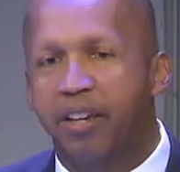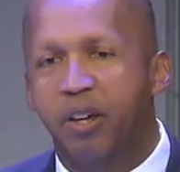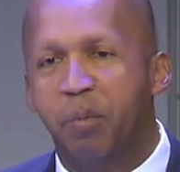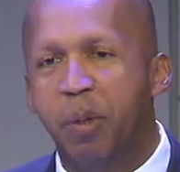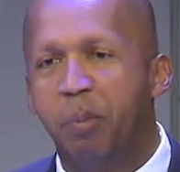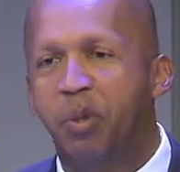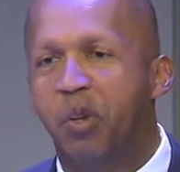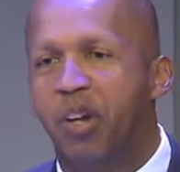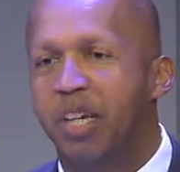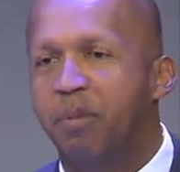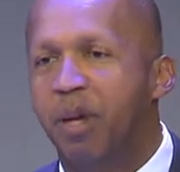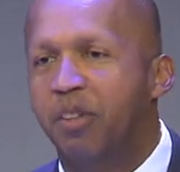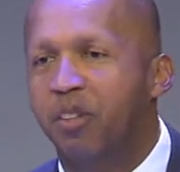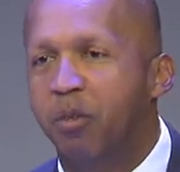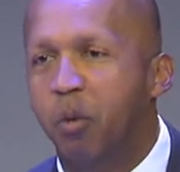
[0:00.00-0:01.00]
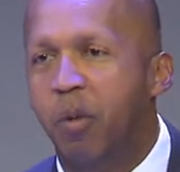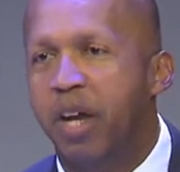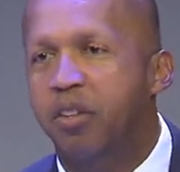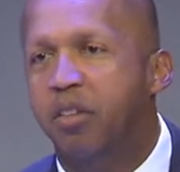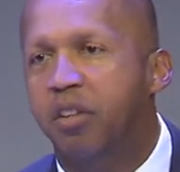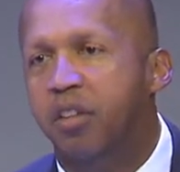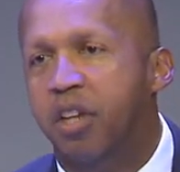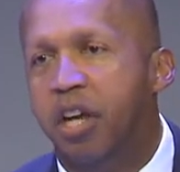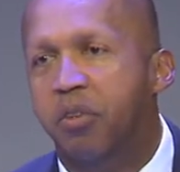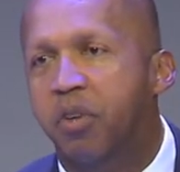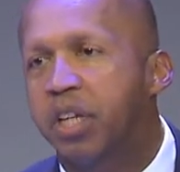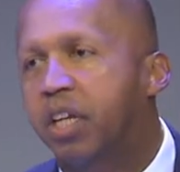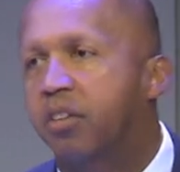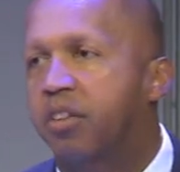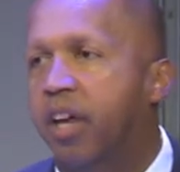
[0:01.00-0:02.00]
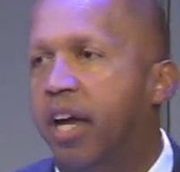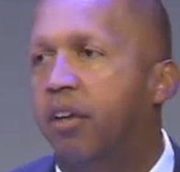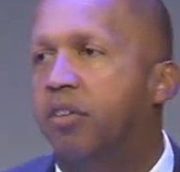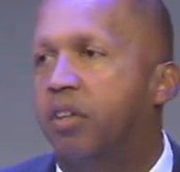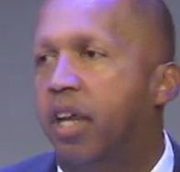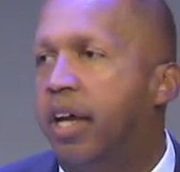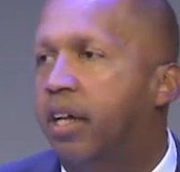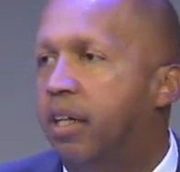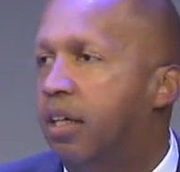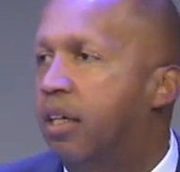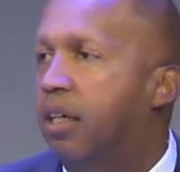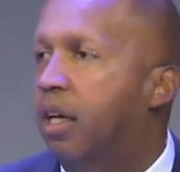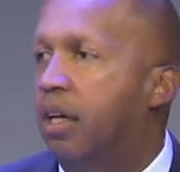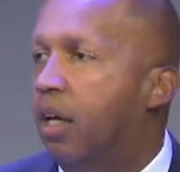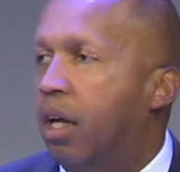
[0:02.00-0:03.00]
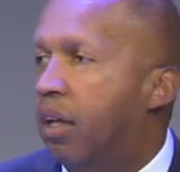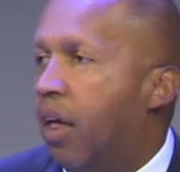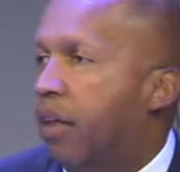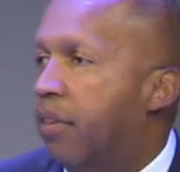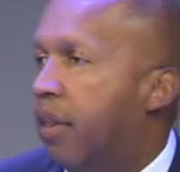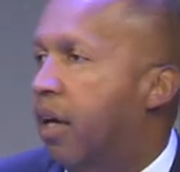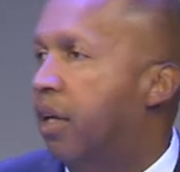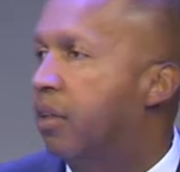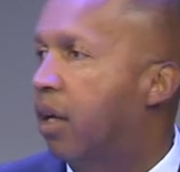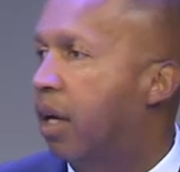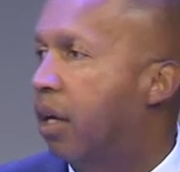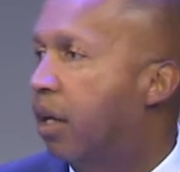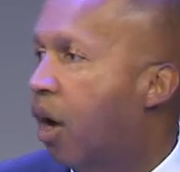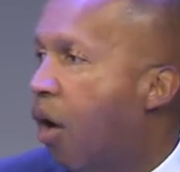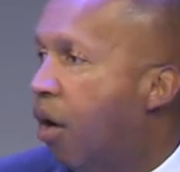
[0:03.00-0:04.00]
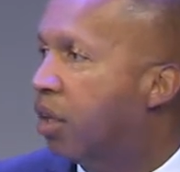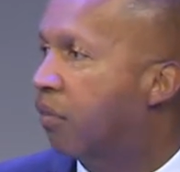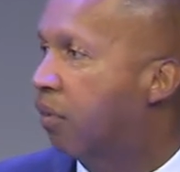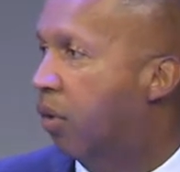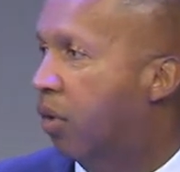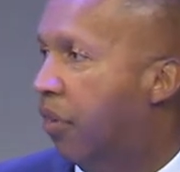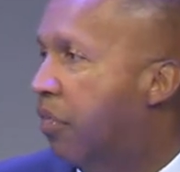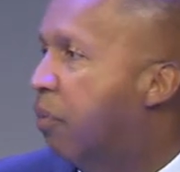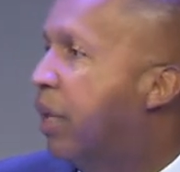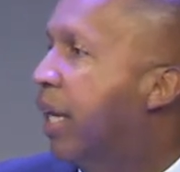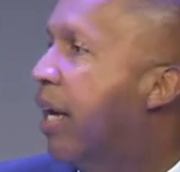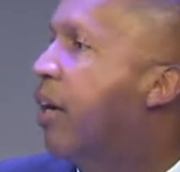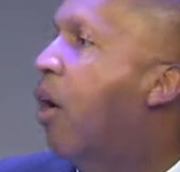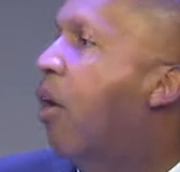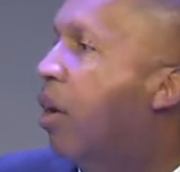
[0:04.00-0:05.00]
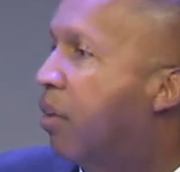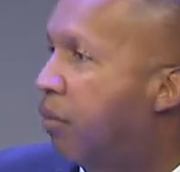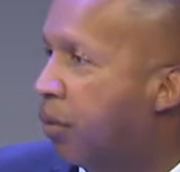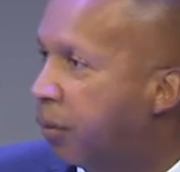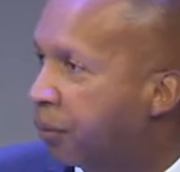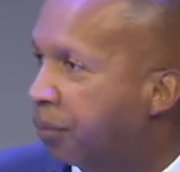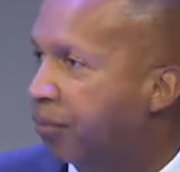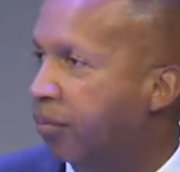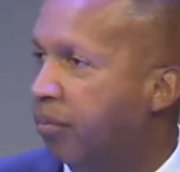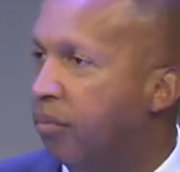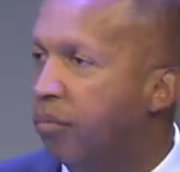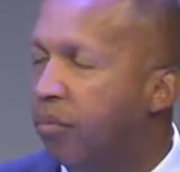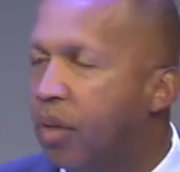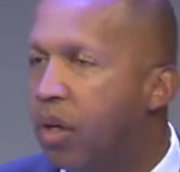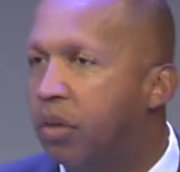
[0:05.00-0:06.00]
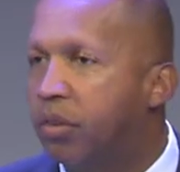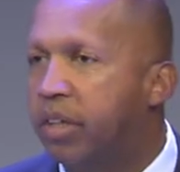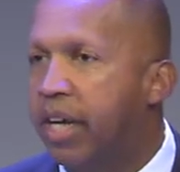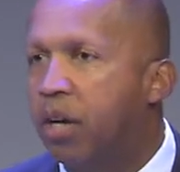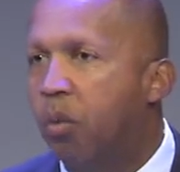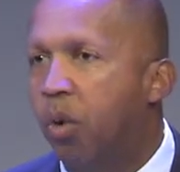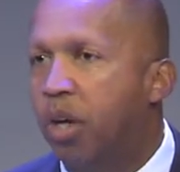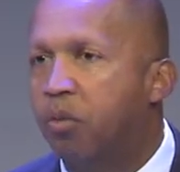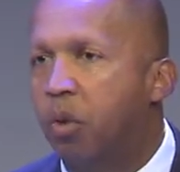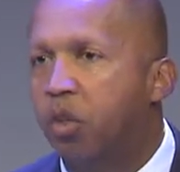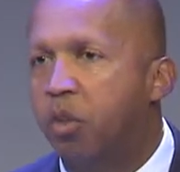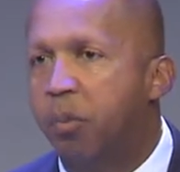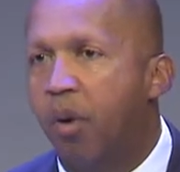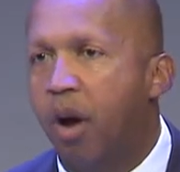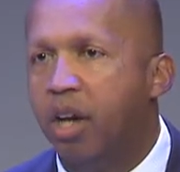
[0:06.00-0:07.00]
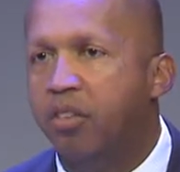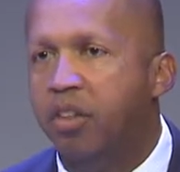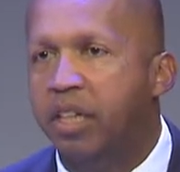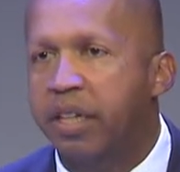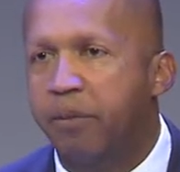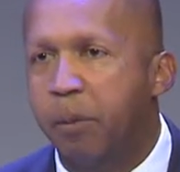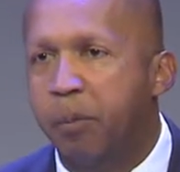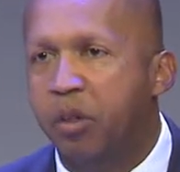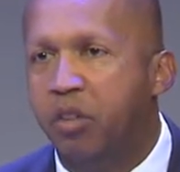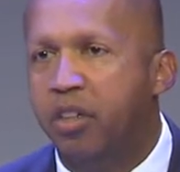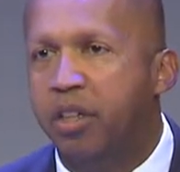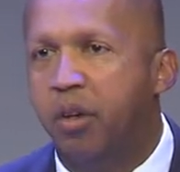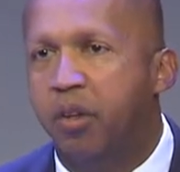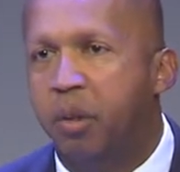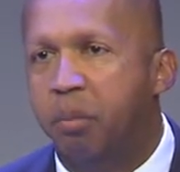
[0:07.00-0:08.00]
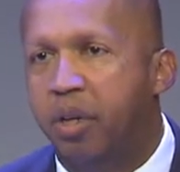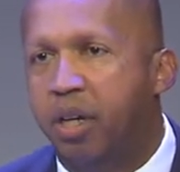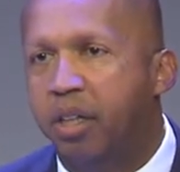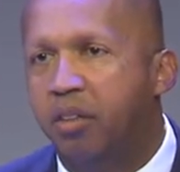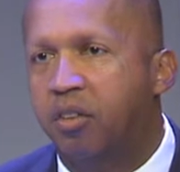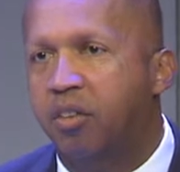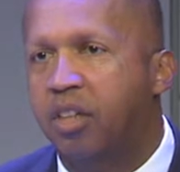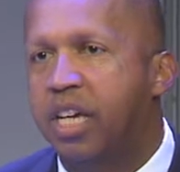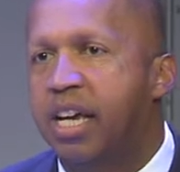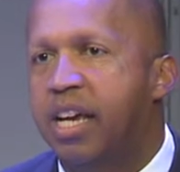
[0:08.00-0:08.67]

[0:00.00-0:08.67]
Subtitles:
hear people talking about civil rights in this country, and it sounds like a carnival, a 3-day carnival. On day 1, Rosa Parks didn't give up her seat on a bus.